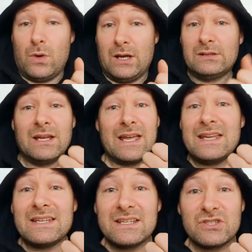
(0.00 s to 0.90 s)
Well,
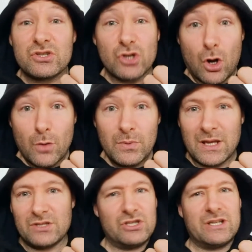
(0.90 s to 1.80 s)
he needs a job
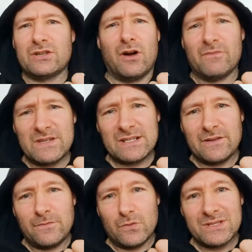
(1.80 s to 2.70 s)
and she can obviously
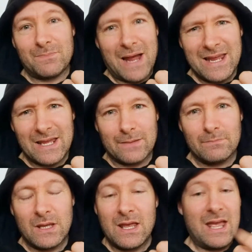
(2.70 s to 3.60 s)
afford to pay
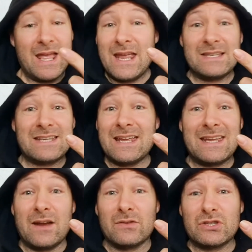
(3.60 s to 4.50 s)
him. He'd take
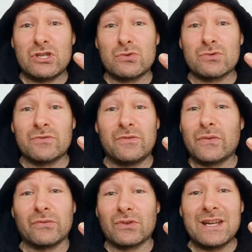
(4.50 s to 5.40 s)
care of the children for
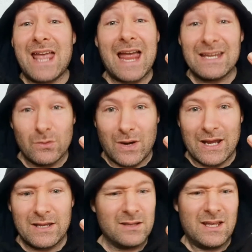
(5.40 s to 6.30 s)
free
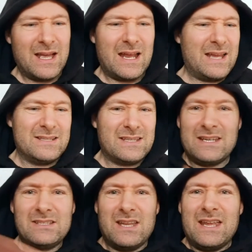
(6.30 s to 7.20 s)
anyway. And
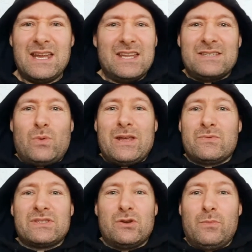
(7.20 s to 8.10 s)
it's what he
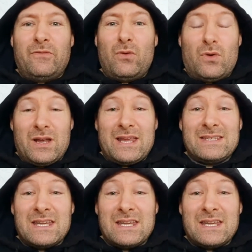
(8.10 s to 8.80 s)
was doing before.